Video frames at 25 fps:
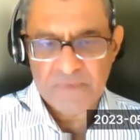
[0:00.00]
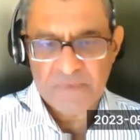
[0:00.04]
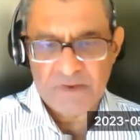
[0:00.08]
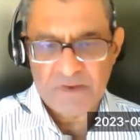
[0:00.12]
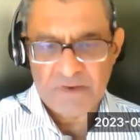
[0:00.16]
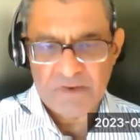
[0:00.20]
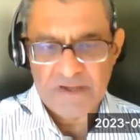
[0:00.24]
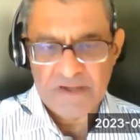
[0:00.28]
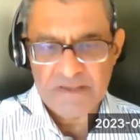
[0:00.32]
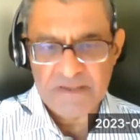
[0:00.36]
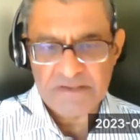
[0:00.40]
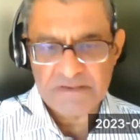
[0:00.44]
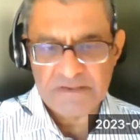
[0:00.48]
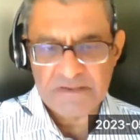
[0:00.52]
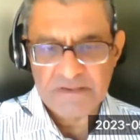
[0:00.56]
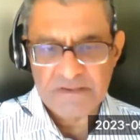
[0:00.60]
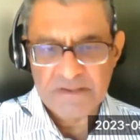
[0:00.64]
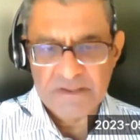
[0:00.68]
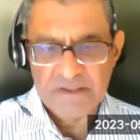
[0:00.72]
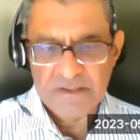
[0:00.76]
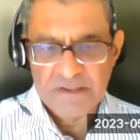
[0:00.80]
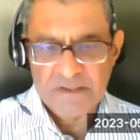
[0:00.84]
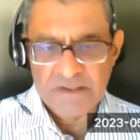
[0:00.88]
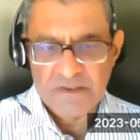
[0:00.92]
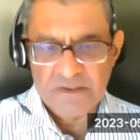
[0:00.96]
Right?
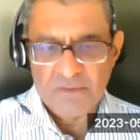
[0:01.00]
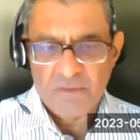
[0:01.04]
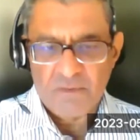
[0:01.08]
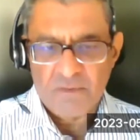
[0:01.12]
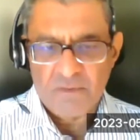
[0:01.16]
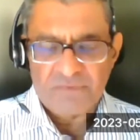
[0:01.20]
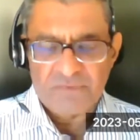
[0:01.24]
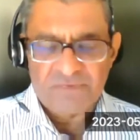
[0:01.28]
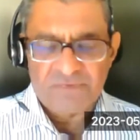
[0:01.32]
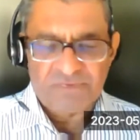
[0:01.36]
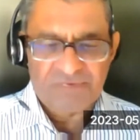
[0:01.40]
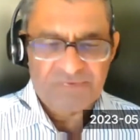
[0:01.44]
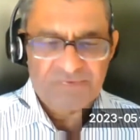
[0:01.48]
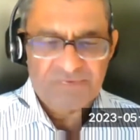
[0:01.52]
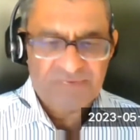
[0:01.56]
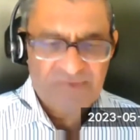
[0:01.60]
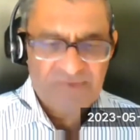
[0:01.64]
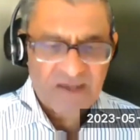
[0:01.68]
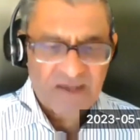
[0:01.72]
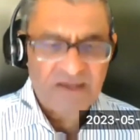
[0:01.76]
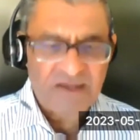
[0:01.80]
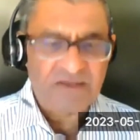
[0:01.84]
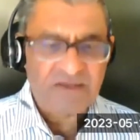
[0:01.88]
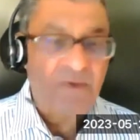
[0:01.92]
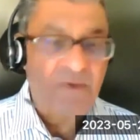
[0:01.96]
The
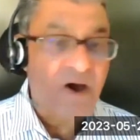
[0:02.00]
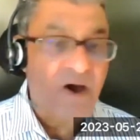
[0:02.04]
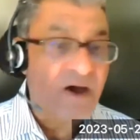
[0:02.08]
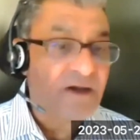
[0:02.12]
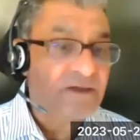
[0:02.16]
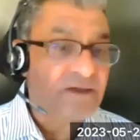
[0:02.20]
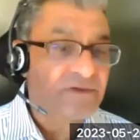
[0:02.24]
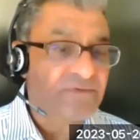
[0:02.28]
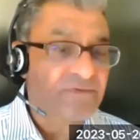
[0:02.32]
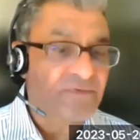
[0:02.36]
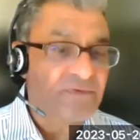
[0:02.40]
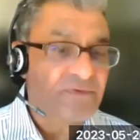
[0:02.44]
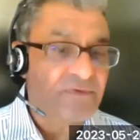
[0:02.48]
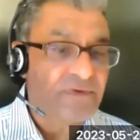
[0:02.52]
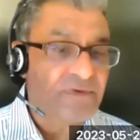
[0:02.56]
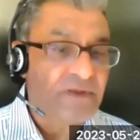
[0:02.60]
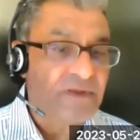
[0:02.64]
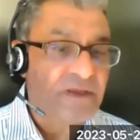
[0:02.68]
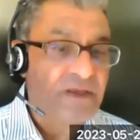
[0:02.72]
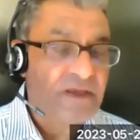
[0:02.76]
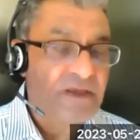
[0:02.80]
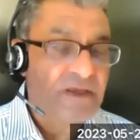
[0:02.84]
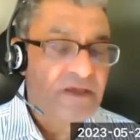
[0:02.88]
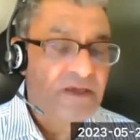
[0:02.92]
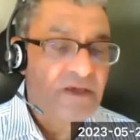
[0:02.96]
2nd mark is for
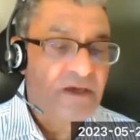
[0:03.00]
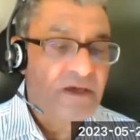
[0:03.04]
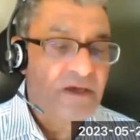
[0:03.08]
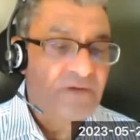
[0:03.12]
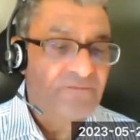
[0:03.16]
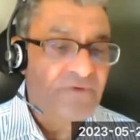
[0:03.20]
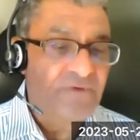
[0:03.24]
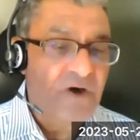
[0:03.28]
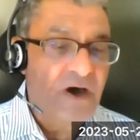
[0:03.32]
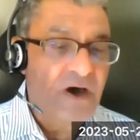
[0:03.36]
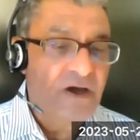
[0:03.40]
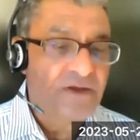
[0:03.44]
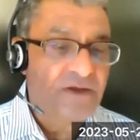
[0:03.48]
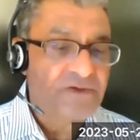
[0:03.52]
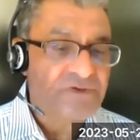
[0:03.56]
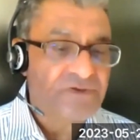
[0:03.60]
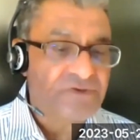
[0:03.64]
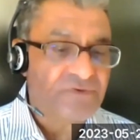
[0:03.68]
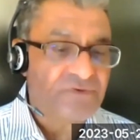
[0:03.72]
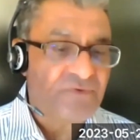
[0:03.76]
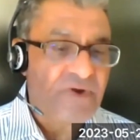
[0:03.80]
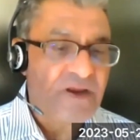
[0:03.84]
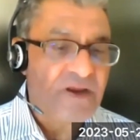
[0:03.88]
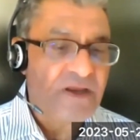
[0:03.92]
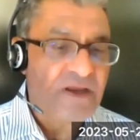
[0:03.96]

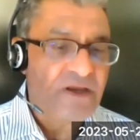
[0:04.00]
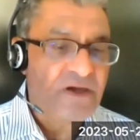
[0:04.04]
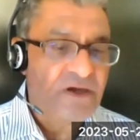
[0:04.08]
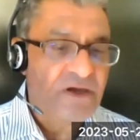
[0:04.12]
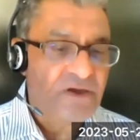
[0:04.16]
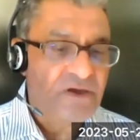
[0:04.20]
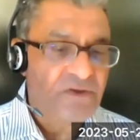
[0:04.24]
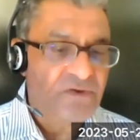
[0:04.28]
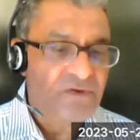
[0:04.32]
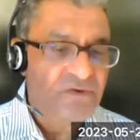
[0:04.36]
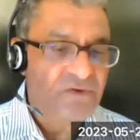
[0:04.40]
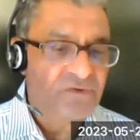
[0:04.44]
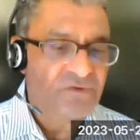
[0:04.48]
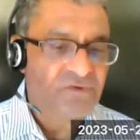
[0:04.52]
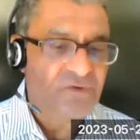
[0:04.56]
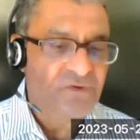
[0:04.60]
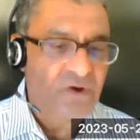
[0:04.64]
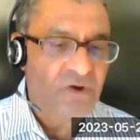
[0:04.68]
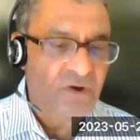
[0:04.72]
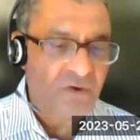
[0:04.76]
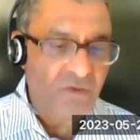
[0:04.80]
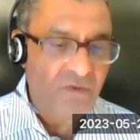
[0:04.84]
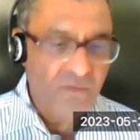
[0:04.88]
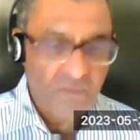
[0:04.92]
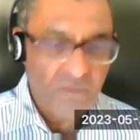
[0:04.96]
answering the
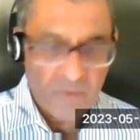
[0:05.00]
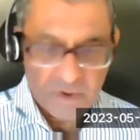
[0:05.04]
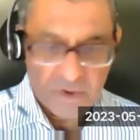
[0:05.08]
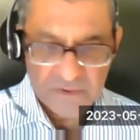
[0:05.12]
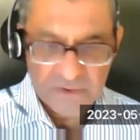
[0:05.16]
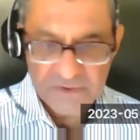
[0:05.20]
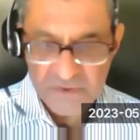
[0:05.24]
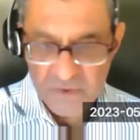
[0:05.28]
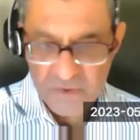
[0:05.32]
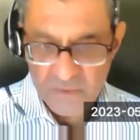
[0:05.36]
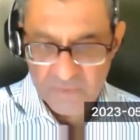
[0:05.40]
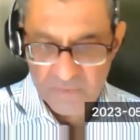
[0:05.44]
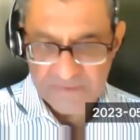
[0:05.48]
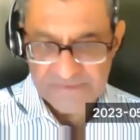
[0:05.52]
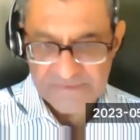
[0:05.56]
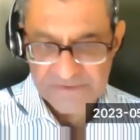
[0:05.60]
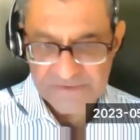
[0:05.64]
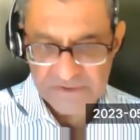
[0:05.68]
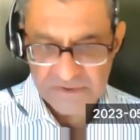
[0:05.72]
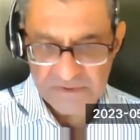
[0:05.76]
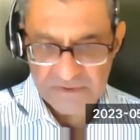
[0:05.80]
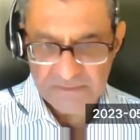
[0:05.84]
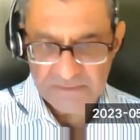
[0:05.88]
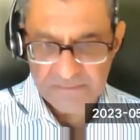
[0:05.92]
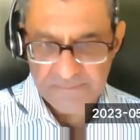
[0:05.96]
so what
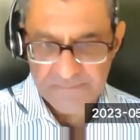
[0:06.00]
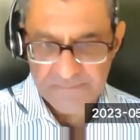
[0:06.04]
question.